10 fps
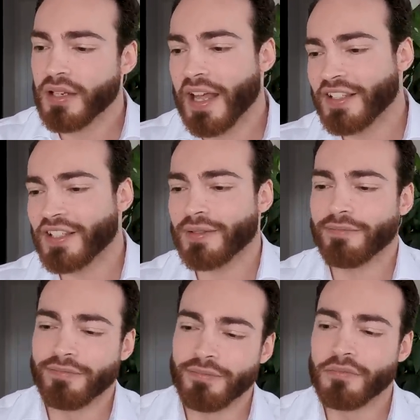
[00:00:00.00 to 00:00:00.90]
let's
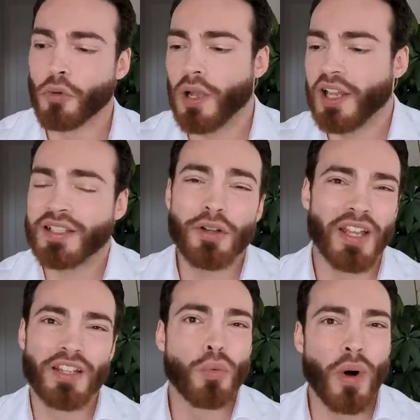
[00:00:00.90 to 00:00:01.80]
count
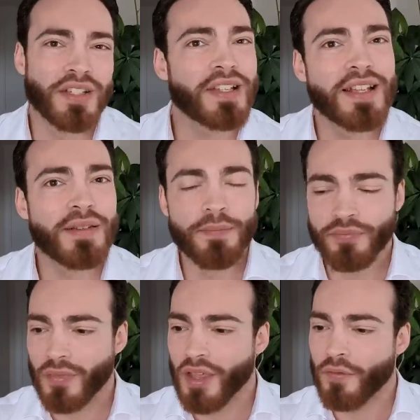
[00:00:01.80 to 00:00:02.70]
that as 1 set
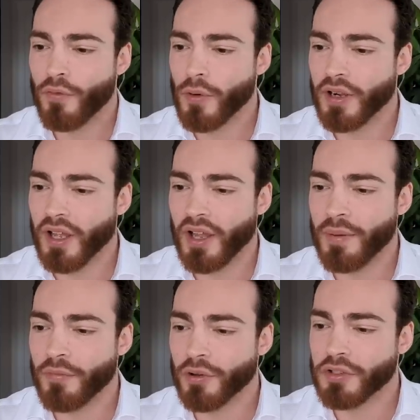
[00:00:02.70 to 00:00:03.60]
for
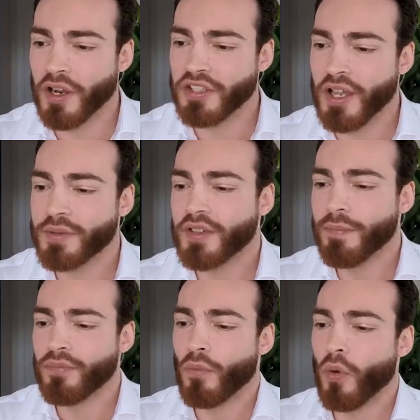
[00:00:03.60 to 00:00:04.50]
the triceps,
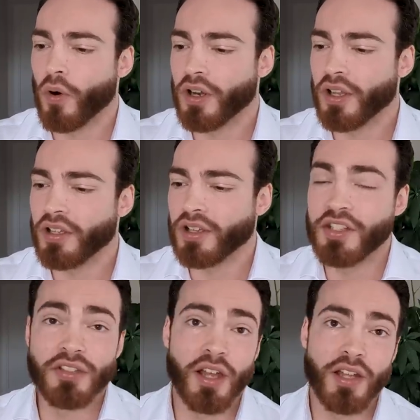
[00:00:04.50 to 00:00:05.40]
or
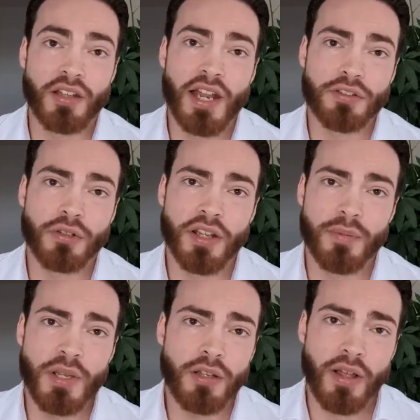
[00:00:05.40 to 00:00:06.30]
at least the lateral
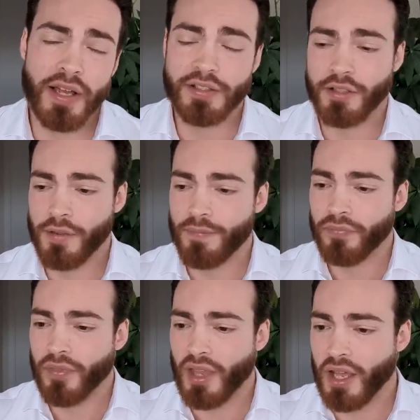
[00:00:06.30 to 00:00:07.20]
and the medial heads.
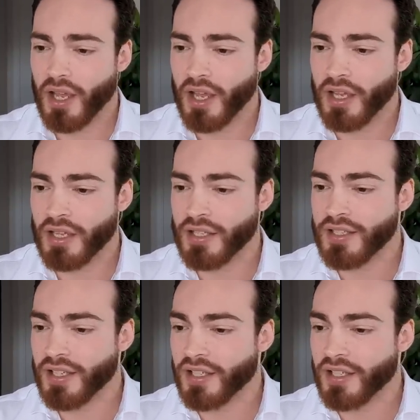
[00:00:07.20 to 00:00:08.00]
And